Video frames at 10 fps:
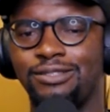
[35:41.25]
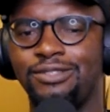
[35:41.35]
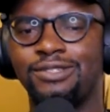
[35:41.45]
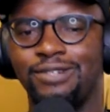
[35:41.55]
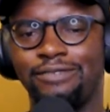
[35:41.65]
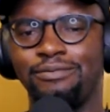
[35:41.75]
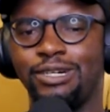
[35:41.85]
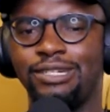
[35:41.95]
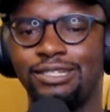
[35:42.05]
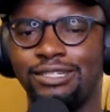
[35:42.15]
You still have
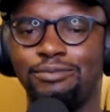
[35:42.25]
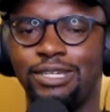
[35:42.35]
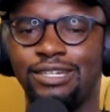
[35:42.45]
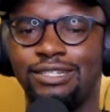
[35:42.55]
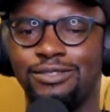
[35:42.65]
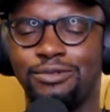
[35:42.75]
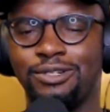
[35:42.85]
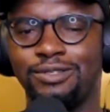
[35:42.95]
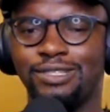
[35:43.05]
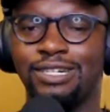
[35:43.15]
money coming in to where
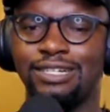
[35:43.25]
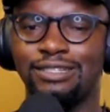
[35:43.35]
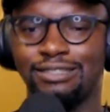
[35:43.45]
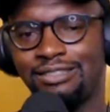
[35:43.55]
it's not.